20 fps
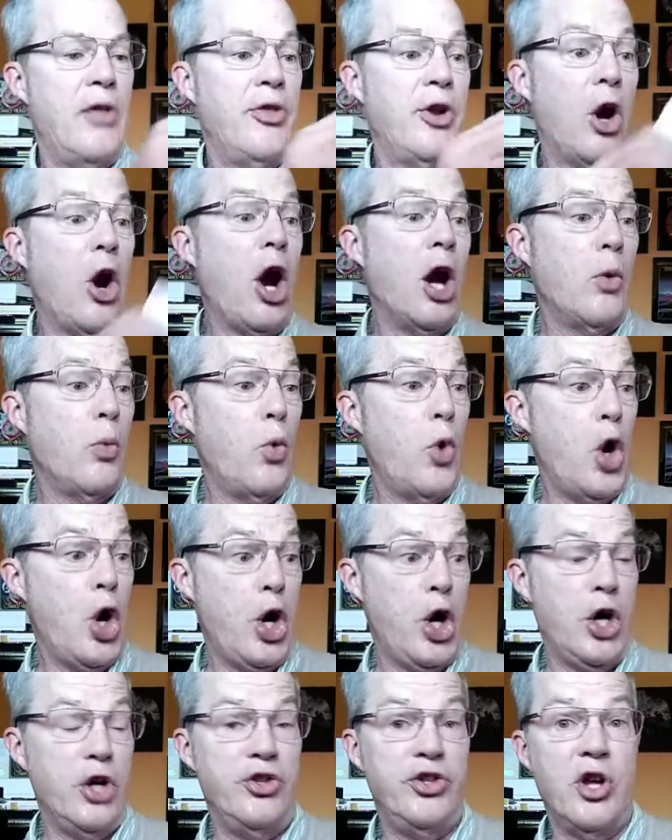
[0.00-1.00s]
There are
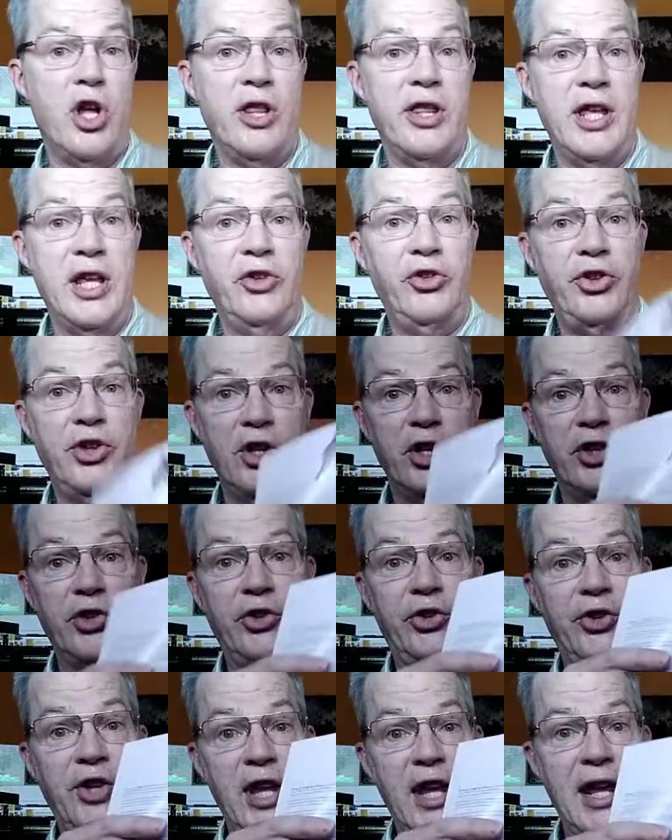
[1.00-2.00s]
words on this. There is
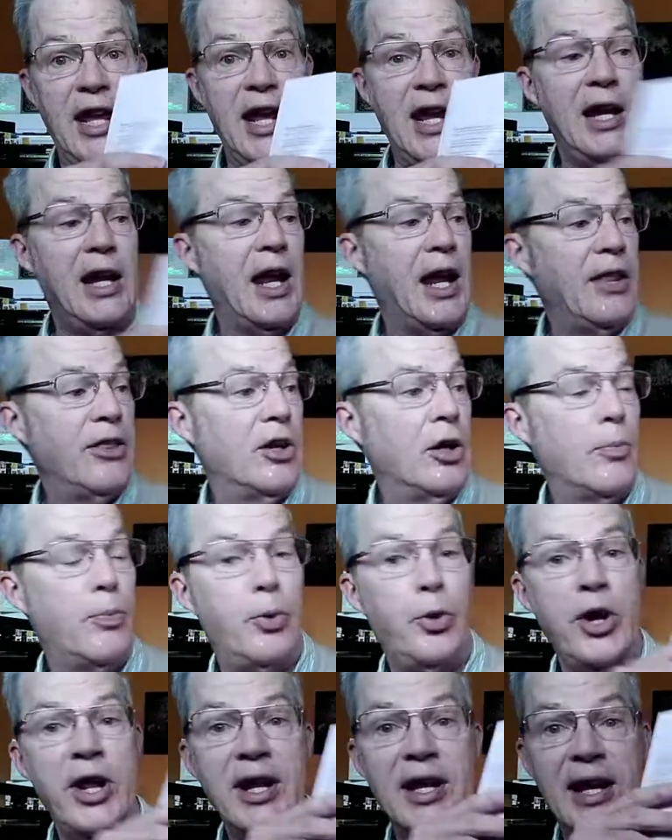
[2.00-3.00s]
singing, and they're
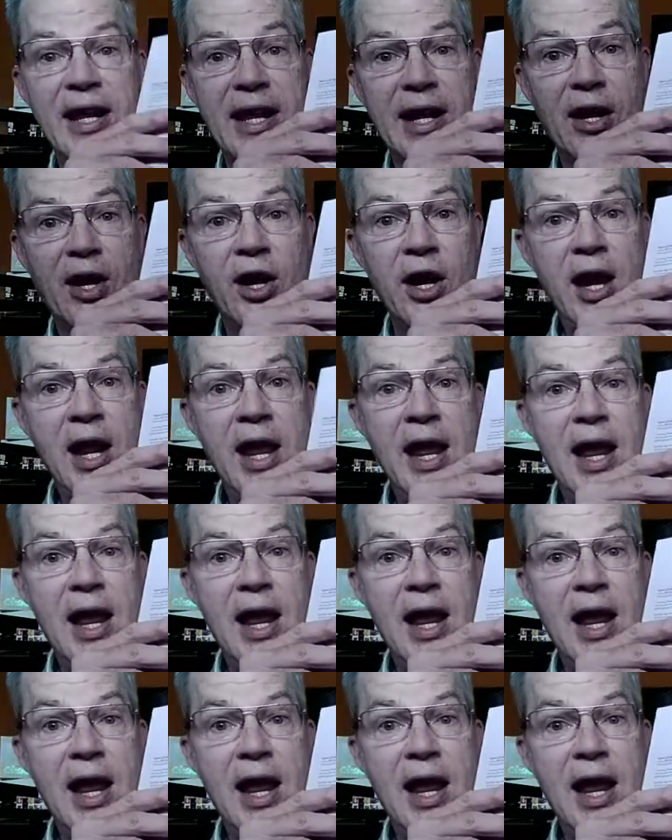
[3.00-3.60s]
printed here.